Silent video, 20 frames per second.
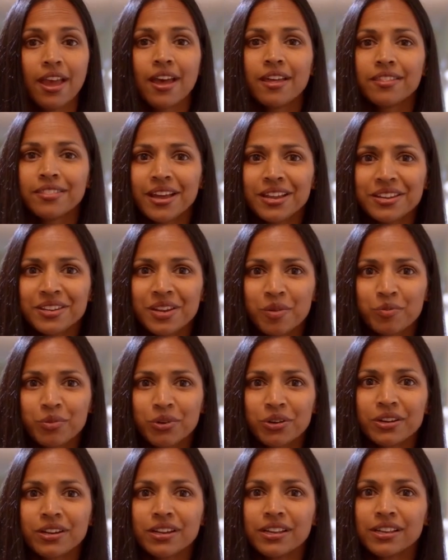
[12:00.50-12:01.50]
That
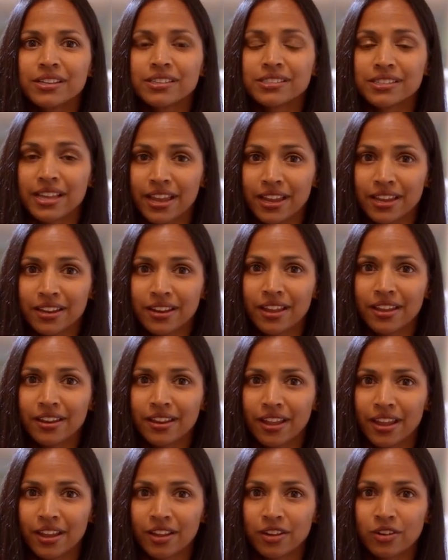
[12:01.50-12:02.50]
number is
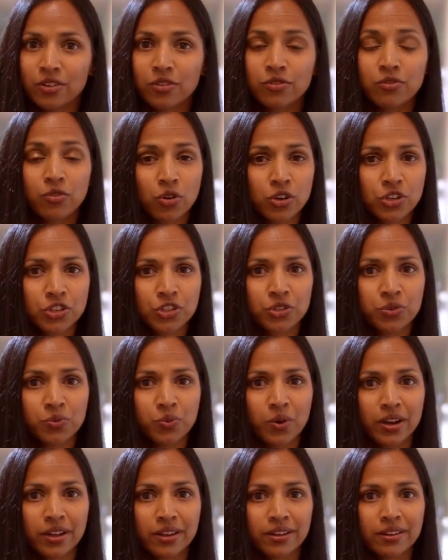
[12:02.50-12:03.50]

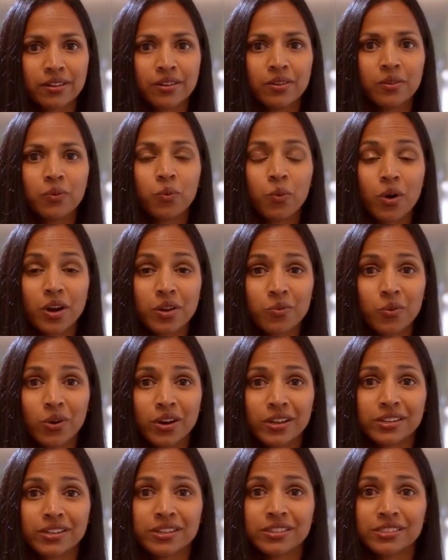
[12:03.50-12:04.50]

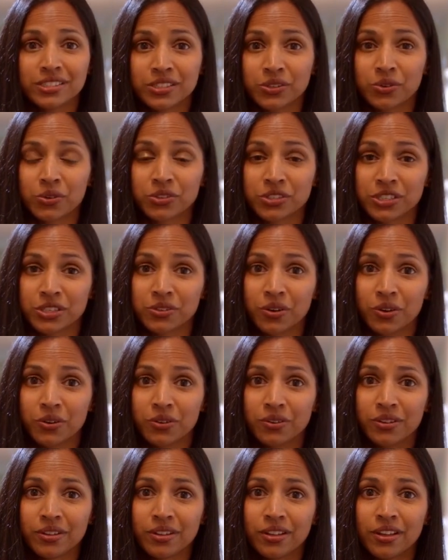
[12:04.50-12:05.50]
888-421-1100.
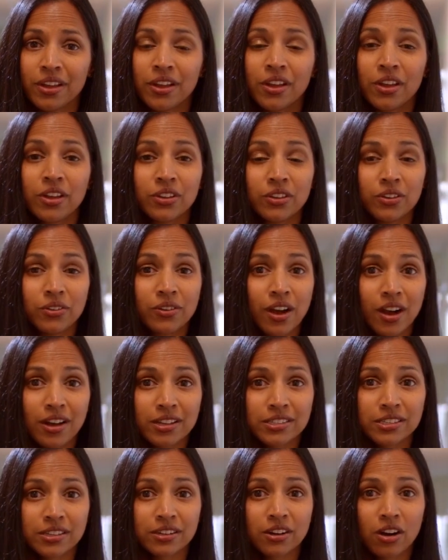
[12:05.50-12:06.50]

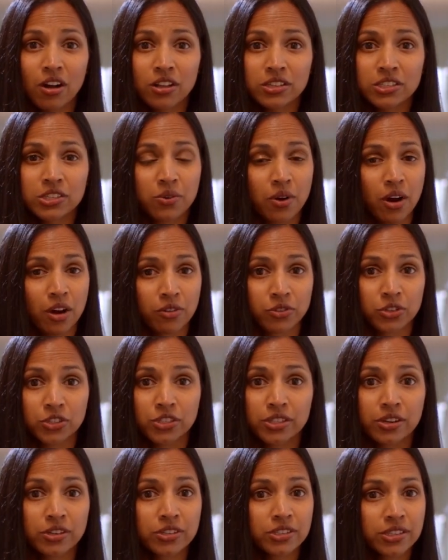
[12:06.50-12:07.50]
UCASA also offers
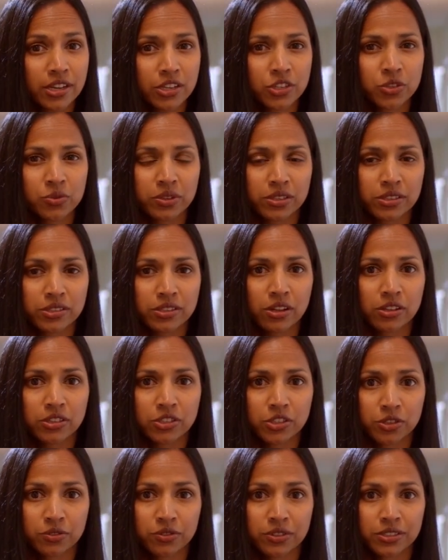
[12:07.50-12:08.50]
their sexual assault
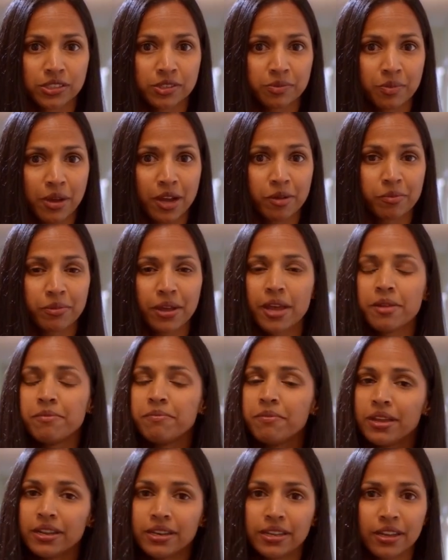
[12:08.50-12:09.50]
services map and
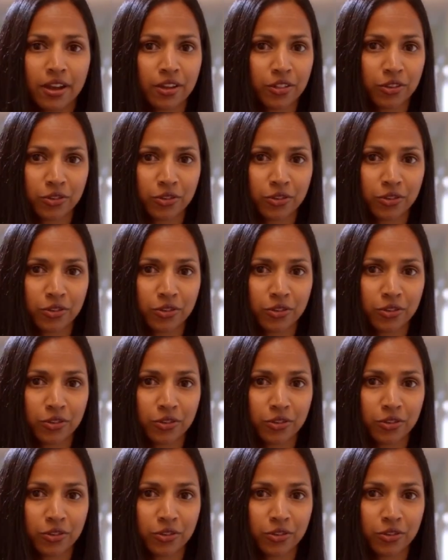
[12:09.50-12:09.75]
many other